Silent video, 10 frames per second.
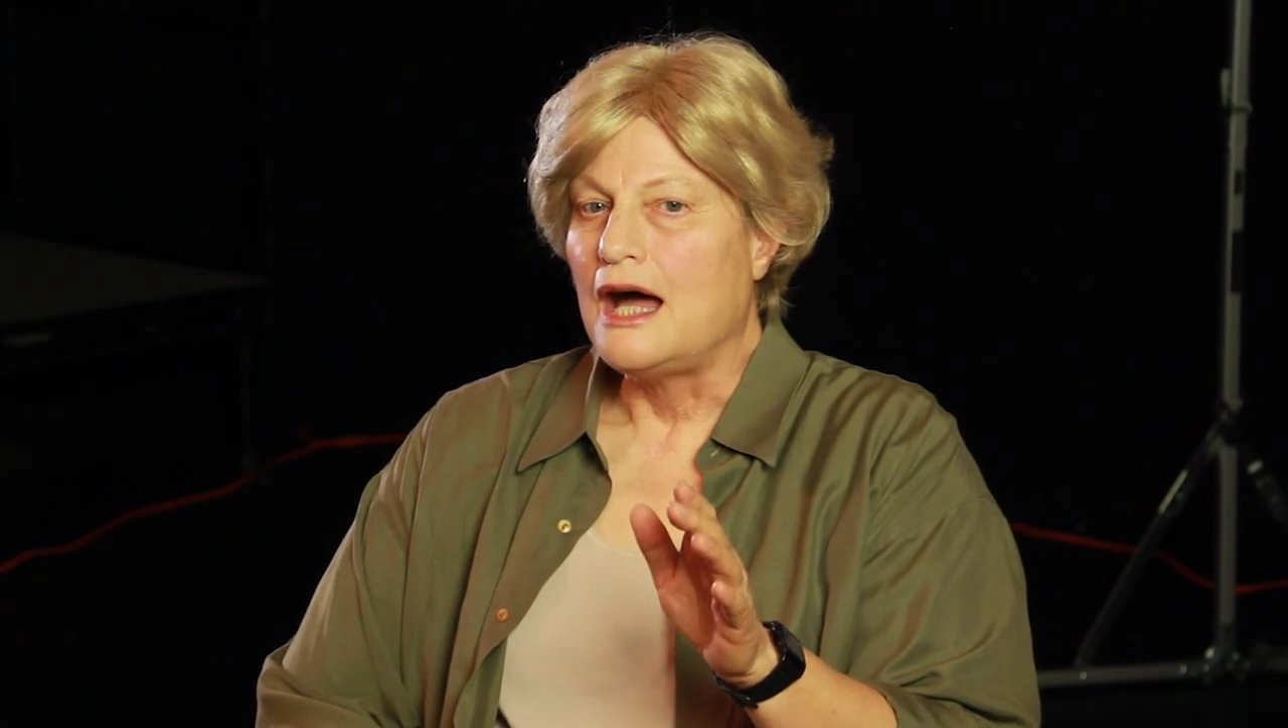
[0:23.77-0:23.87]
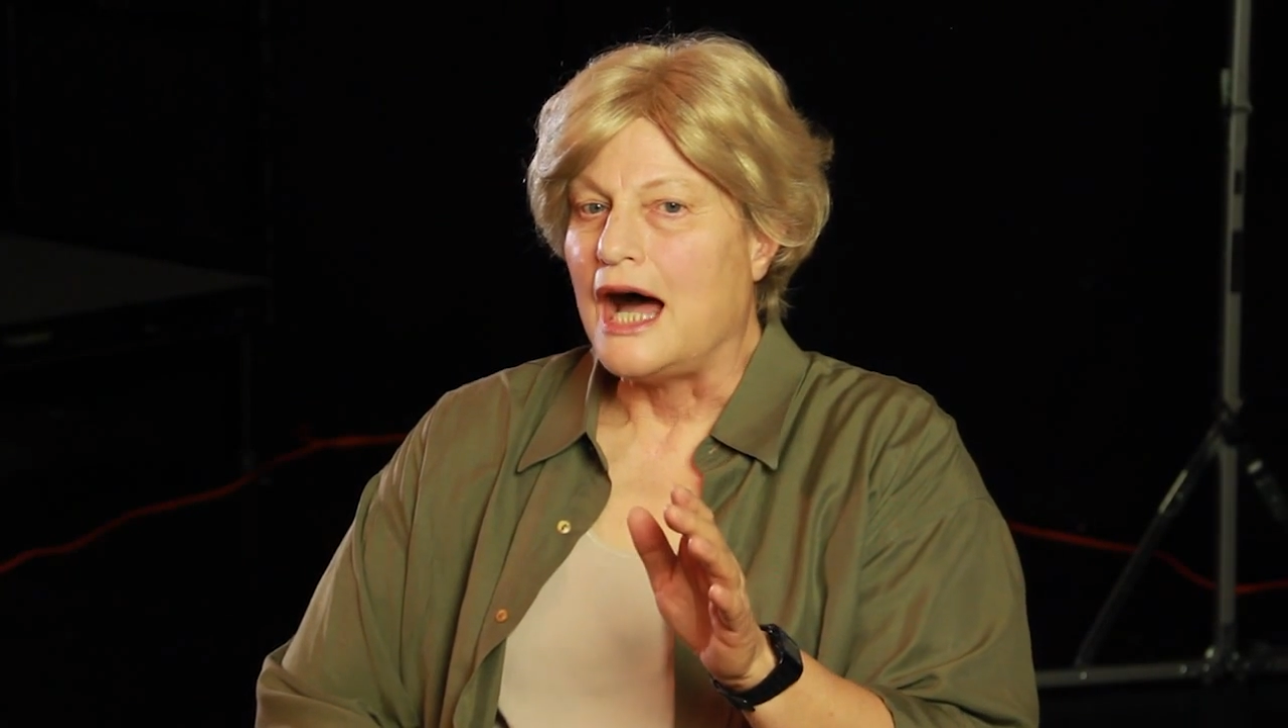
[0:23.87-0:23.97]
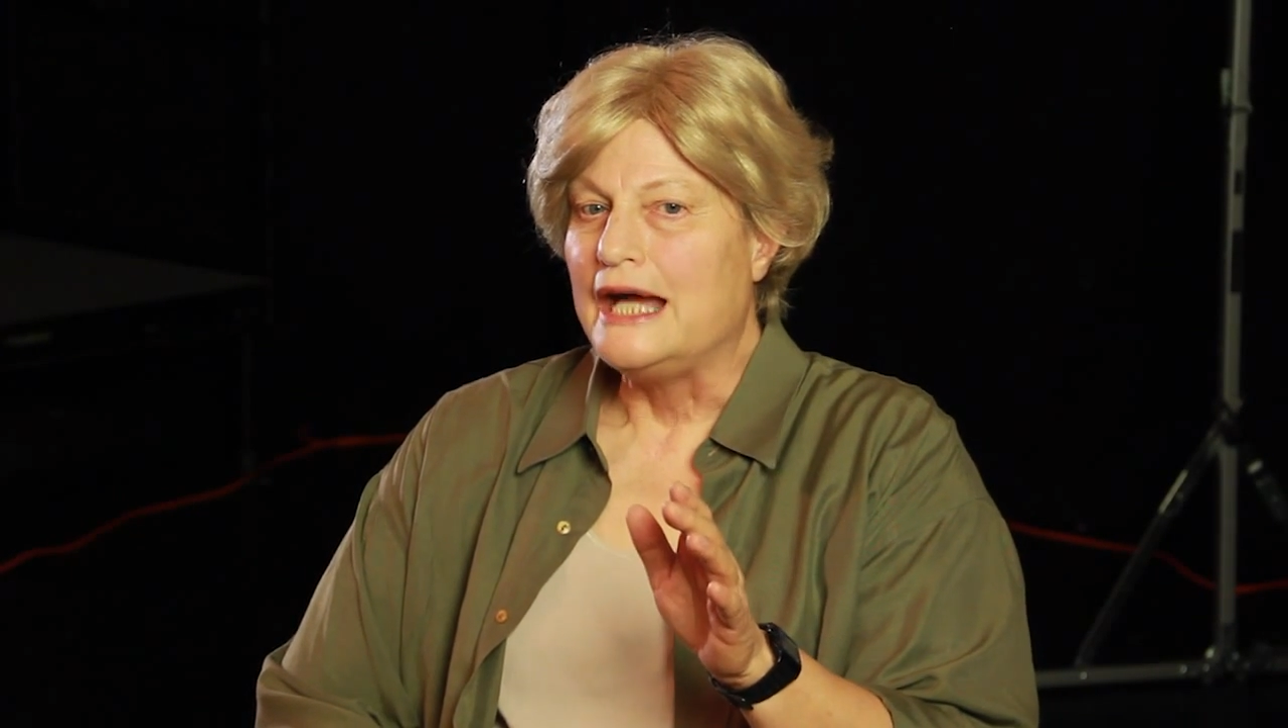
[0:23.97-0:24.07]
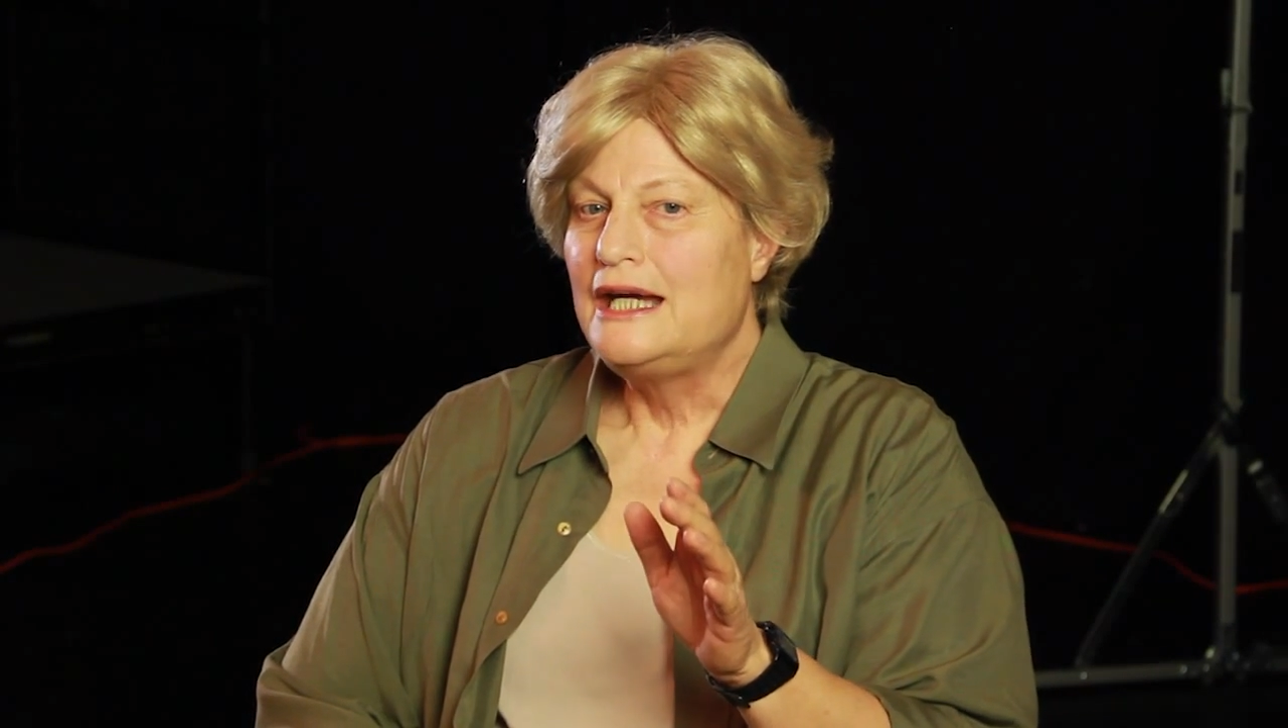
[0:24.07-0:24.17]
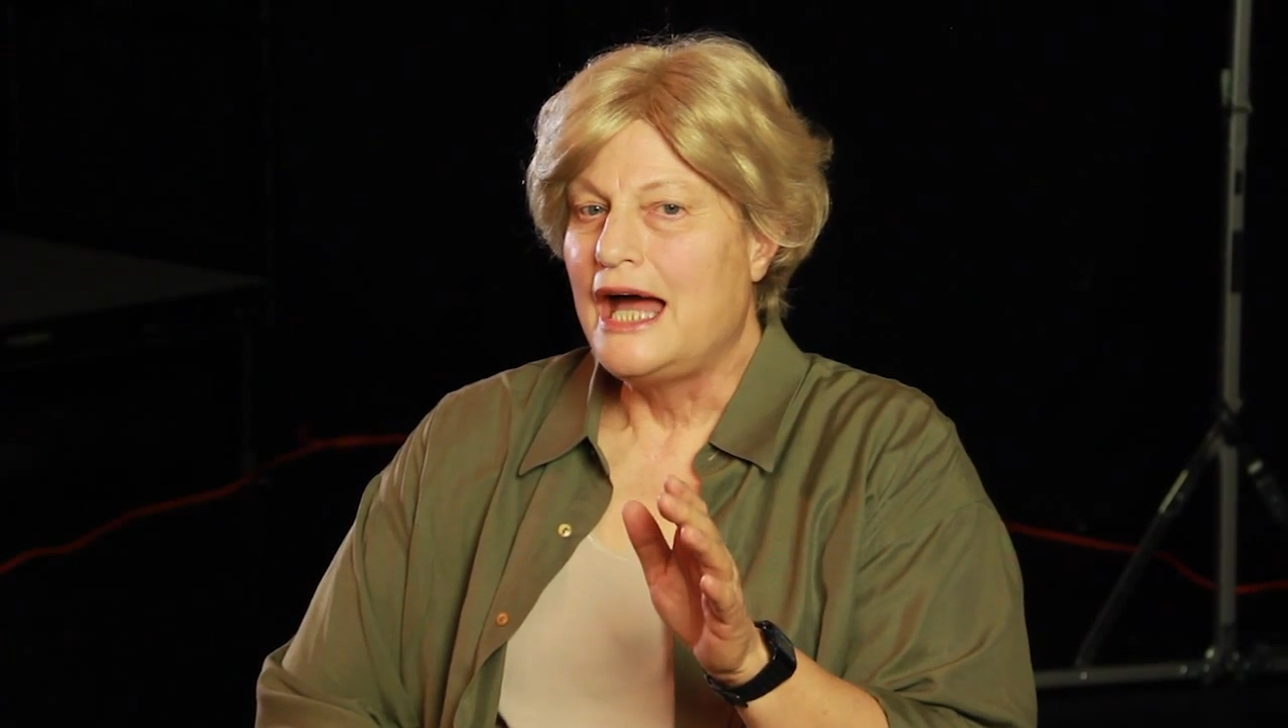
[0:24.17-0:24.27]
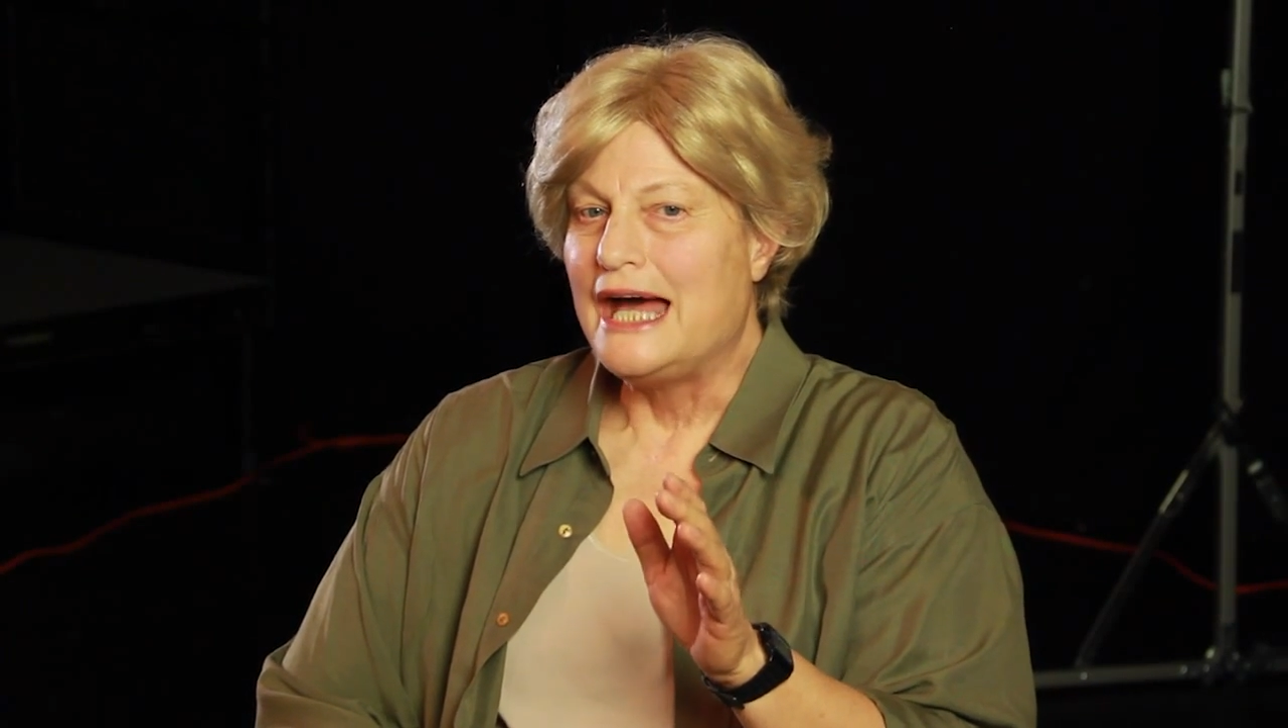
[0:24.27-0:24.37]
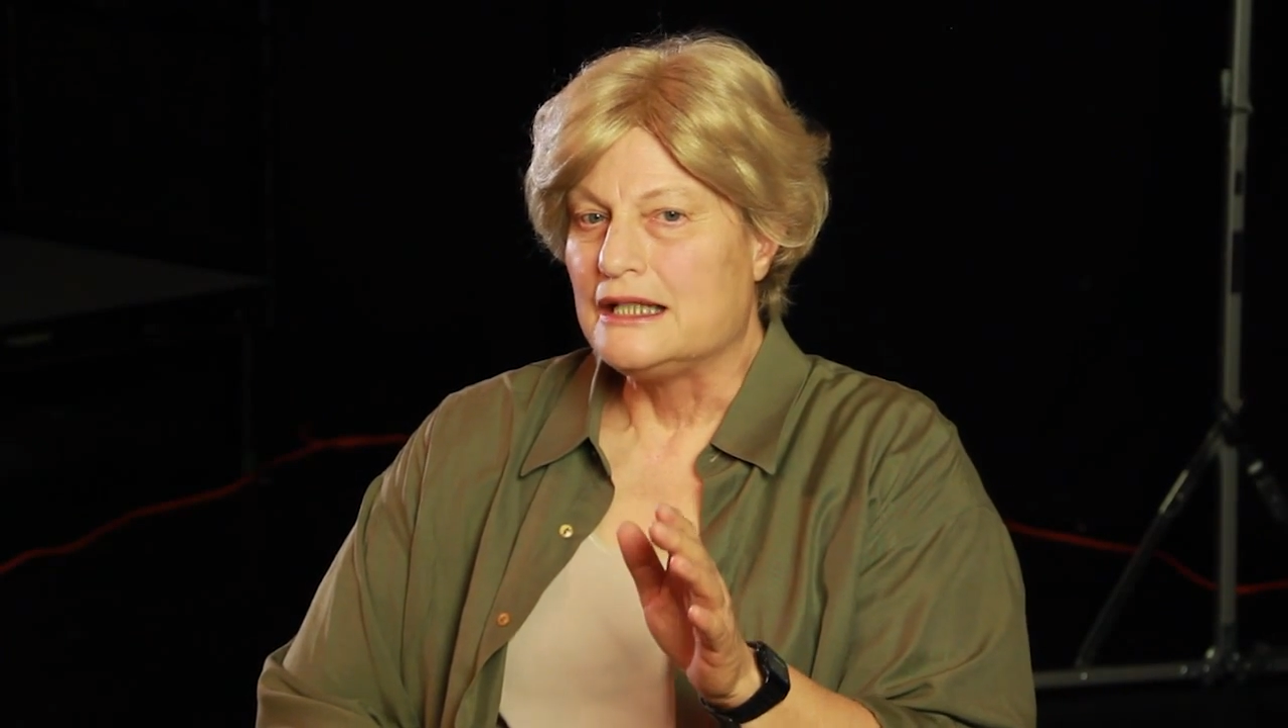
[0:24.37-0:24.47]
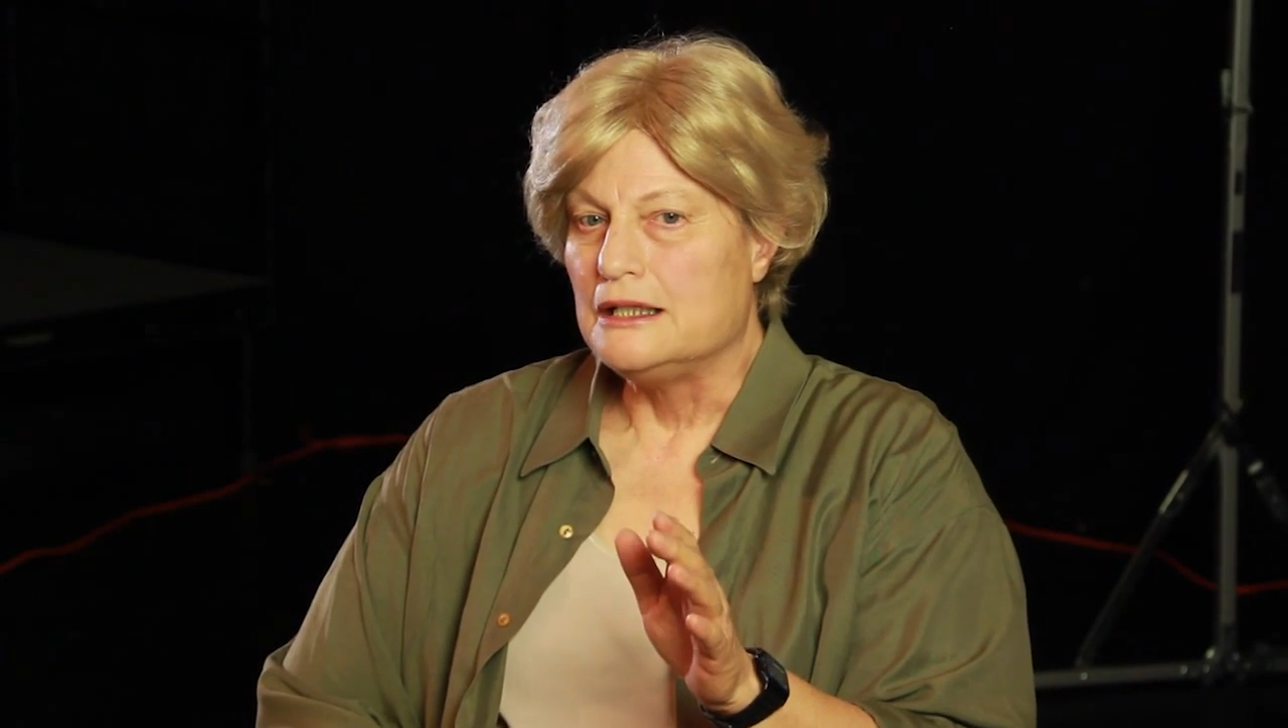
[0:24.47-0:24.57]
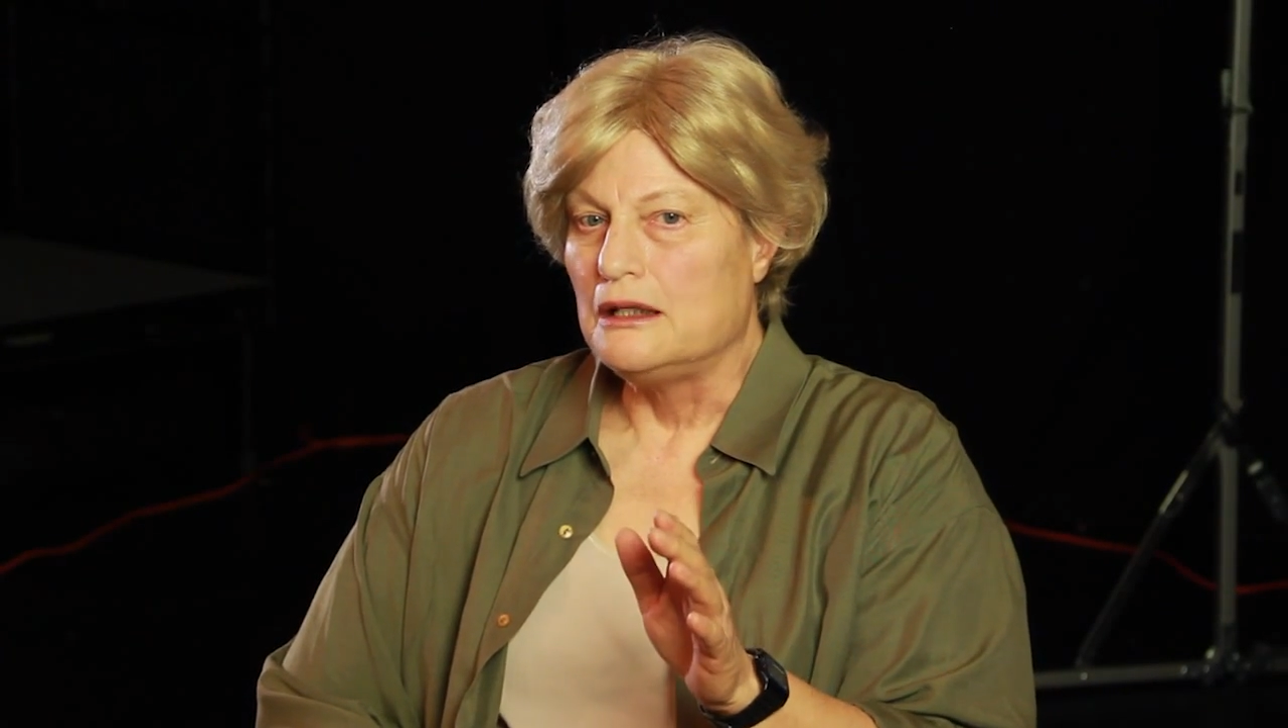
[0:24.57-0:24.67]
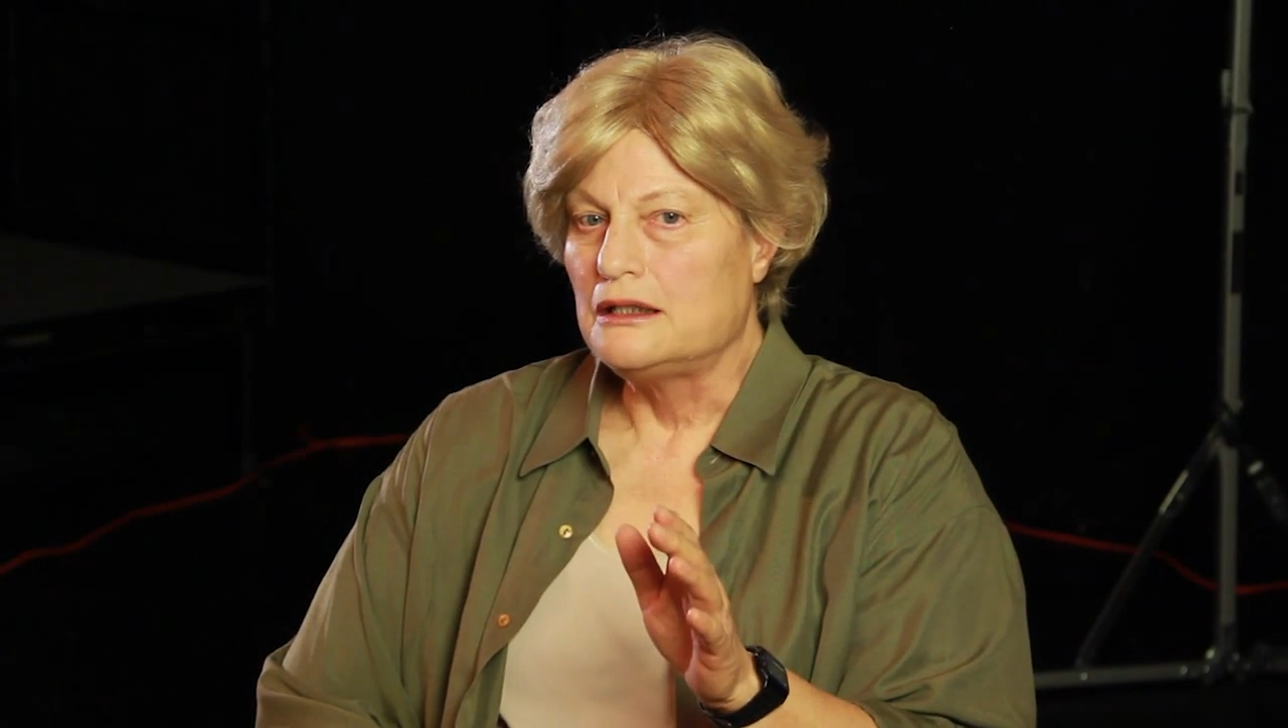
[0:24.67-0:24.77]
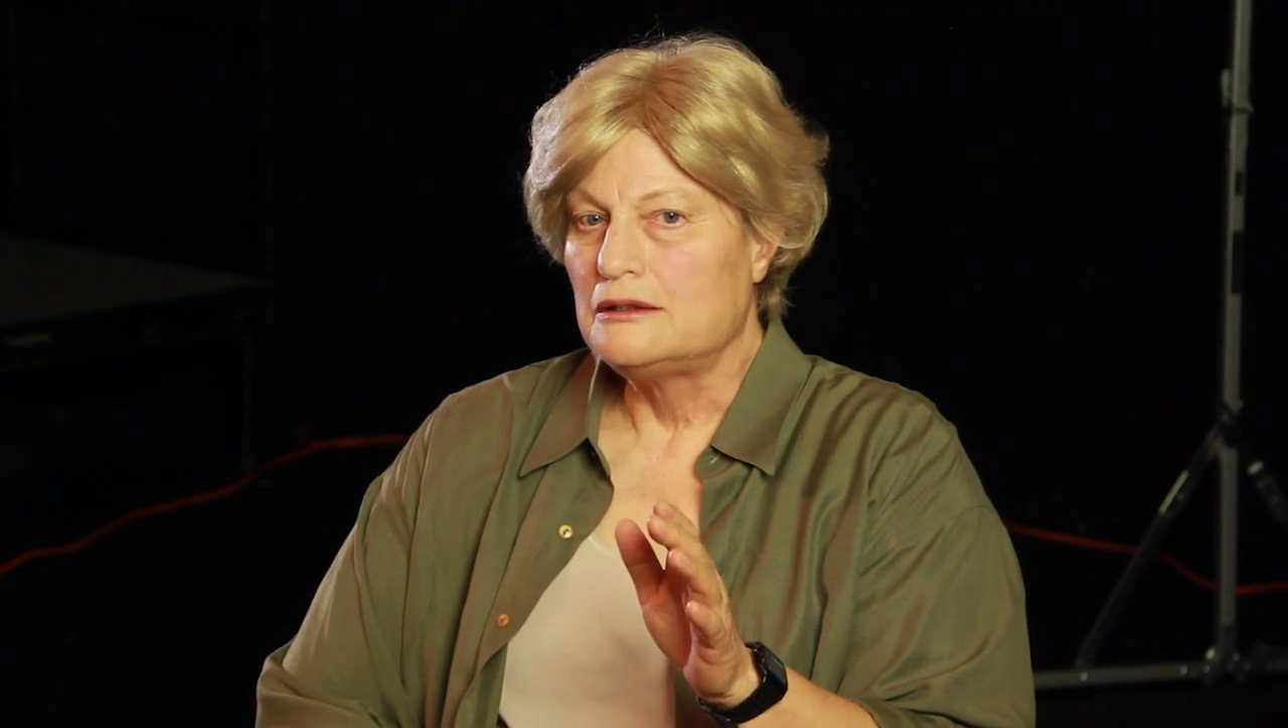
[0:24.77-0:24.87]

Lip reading: I had a...